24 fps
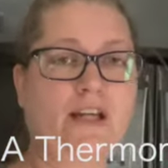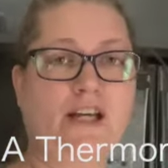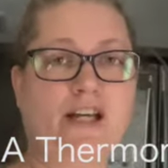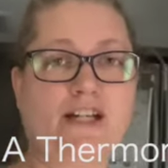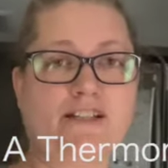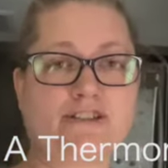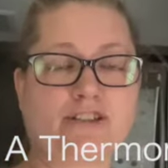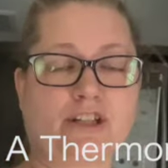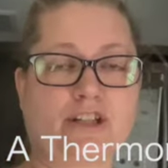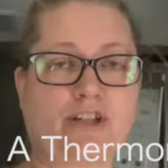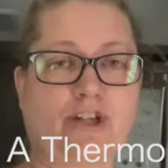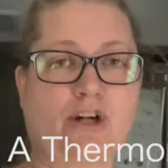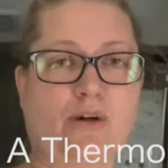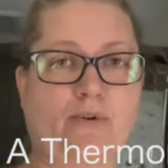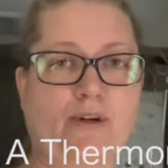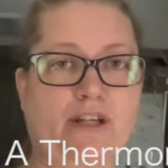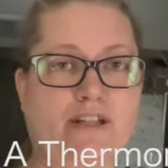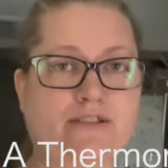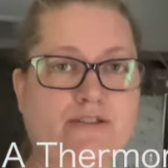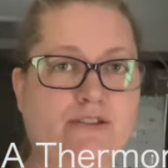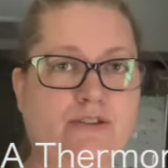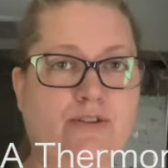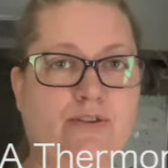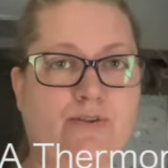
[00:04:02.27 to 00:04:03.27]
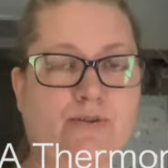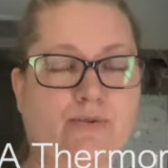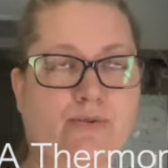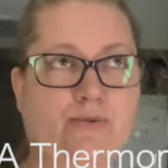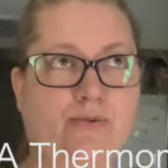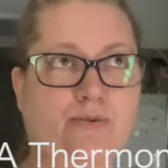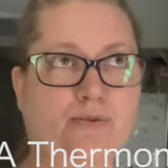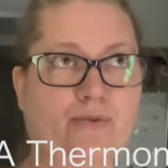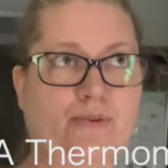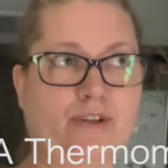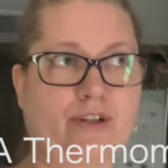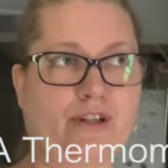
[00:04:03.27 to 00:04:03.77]
It's going to go
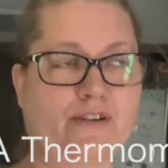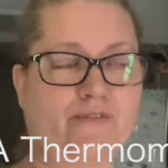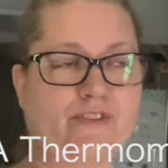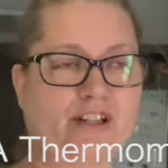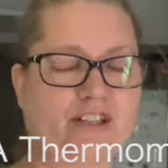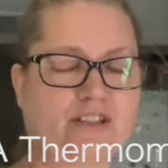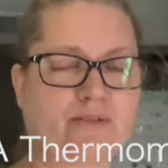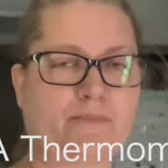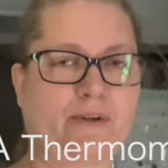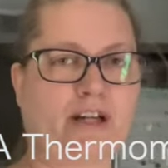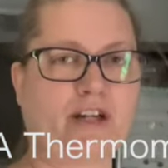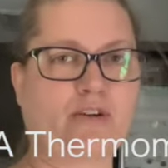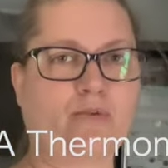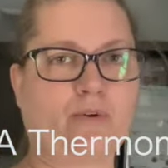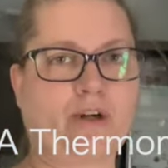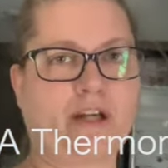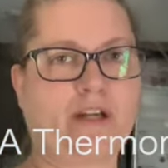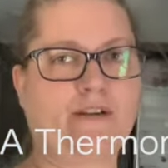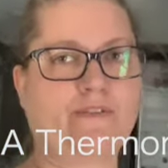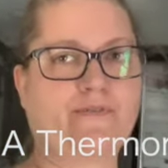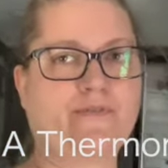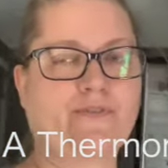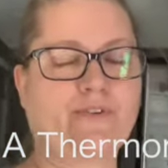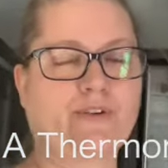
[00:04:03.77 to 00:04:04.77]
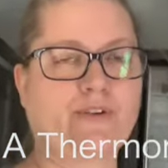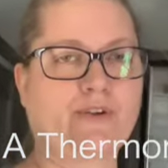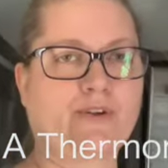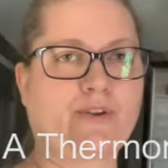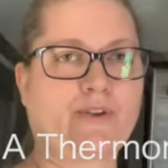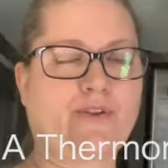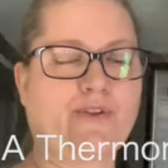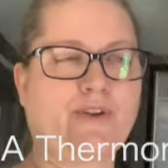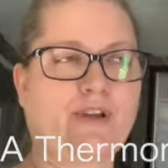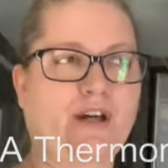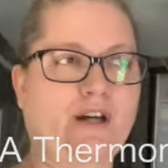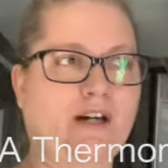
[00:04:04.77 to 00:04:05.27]
into the convection microwave for
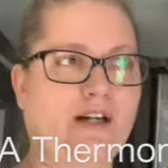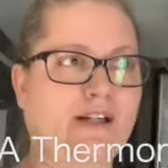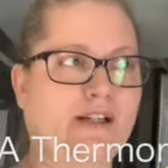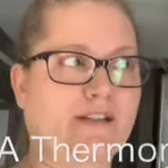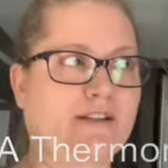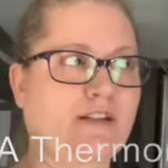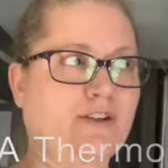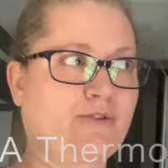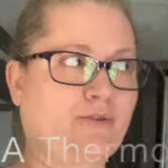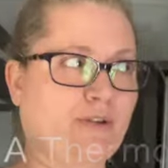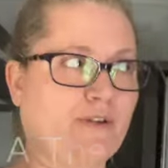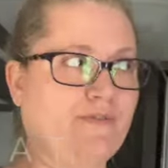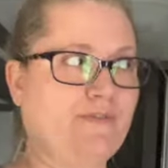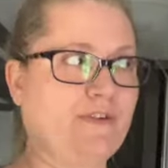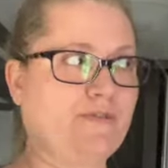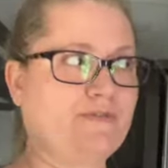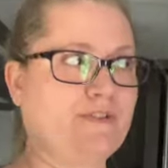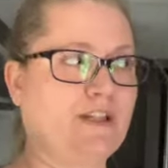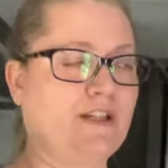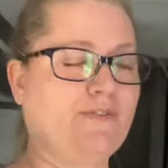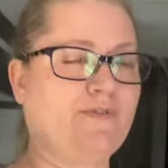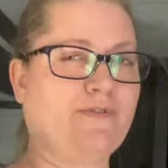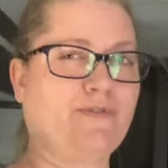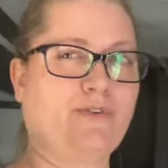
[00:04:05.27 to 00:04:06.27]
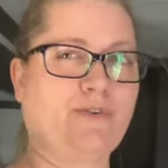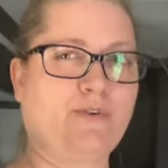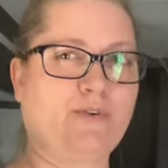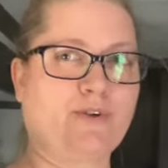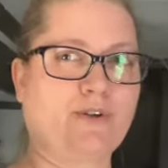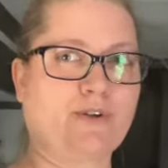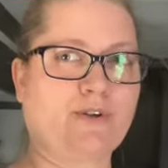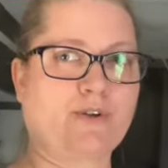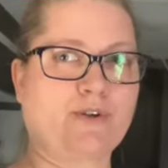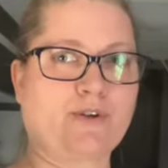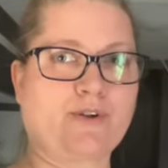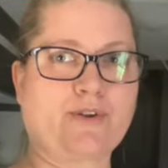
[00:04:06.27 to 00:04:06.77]
350
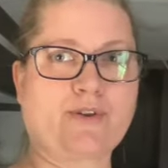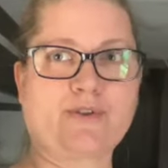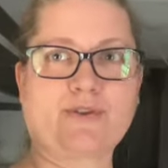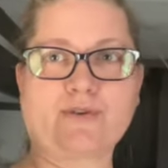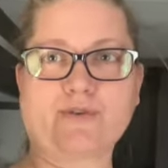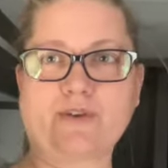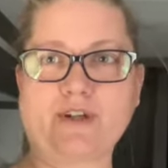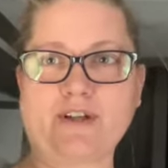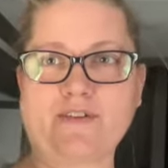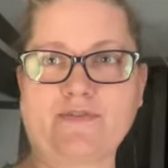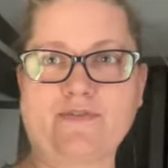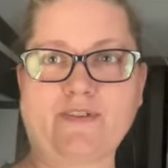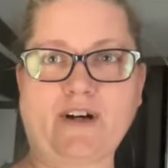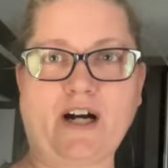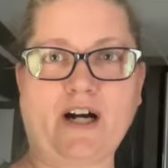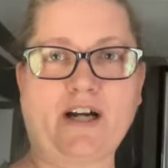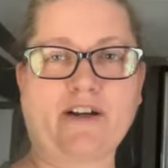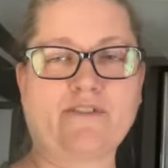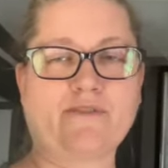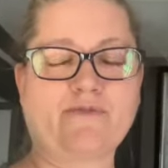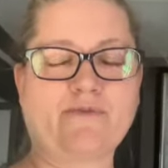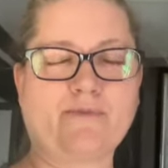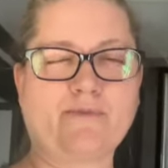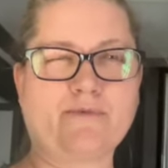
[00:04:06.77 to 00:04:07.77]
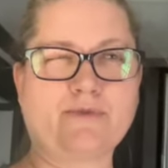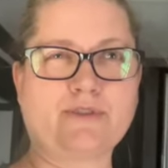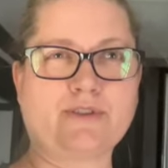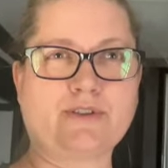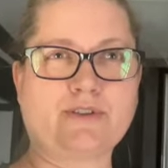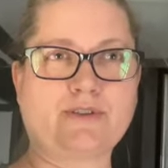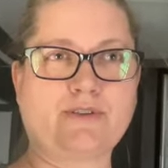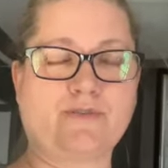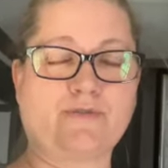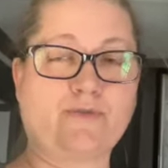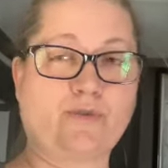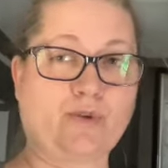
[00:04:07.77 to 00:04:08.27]
for 35
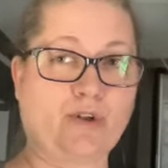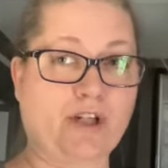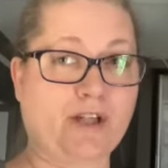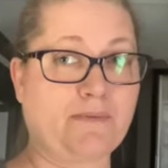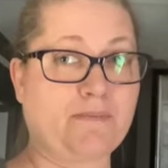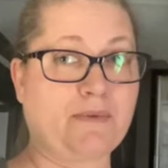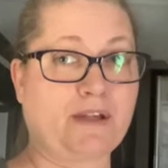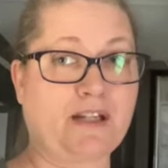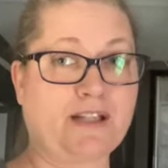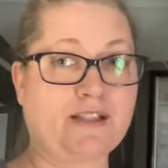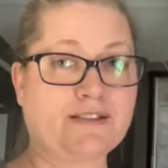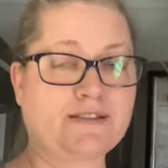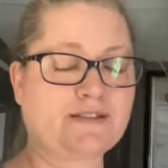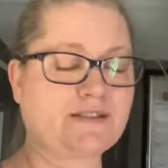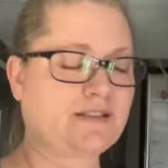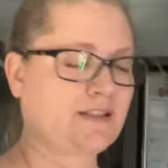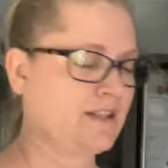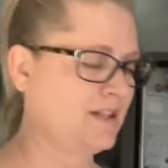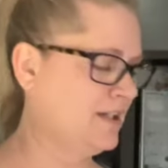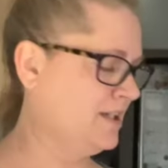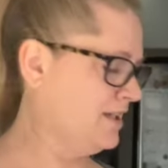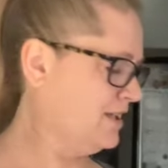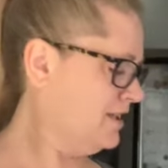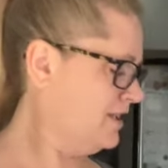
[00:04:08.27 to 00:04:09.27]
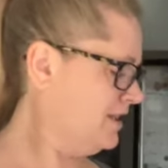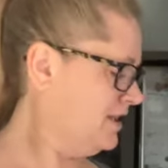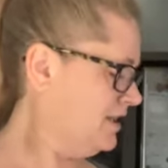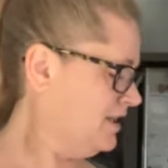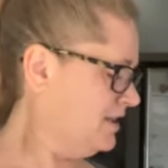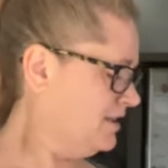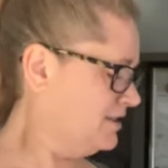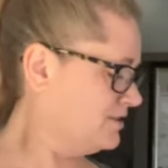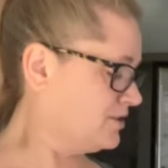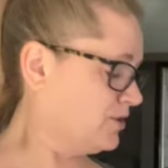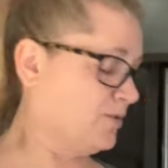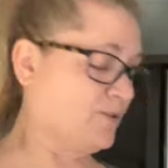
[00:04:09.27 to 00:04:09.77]
to 40 minutes.
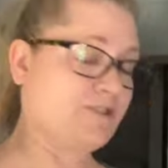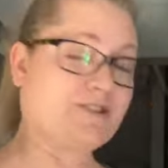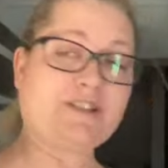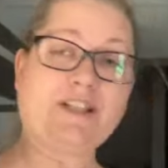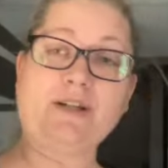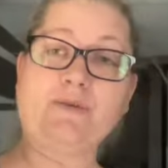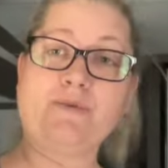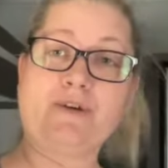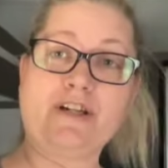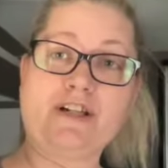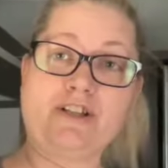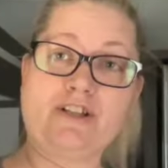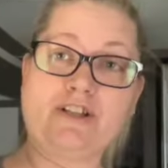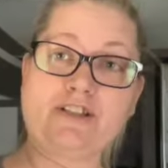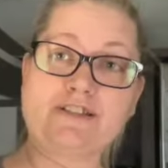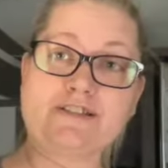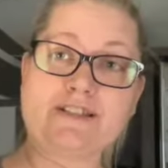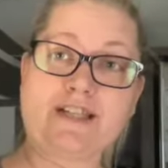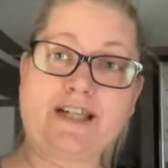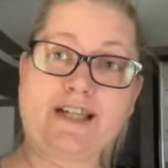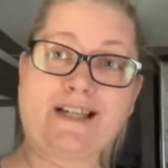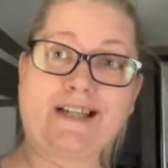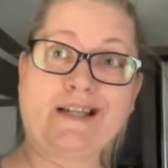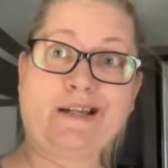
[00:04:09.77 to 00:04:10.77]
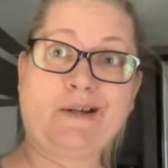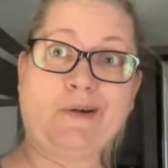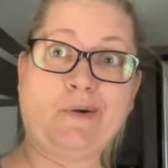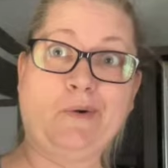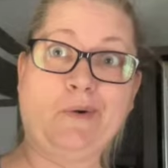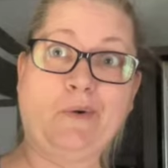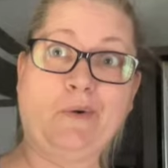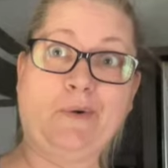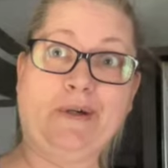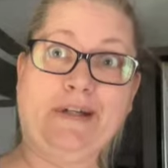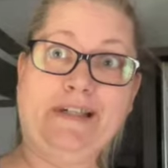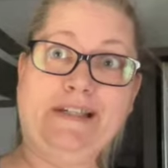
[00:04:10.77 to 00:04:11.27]
So we'll see what it looks like
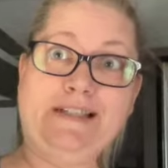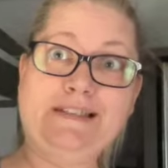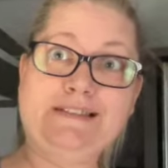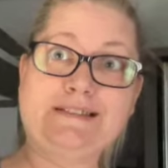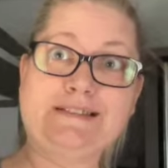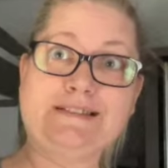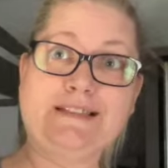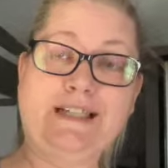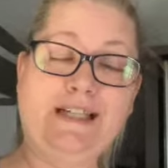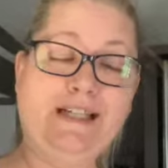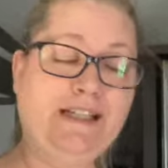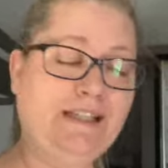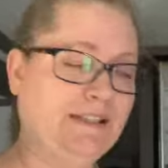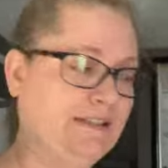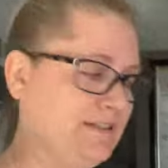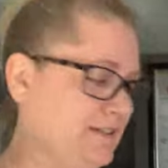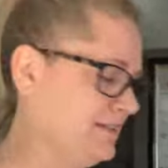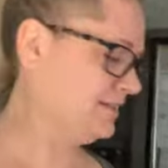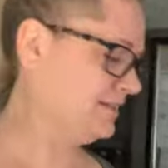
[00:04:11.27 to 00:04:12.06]
when it's done.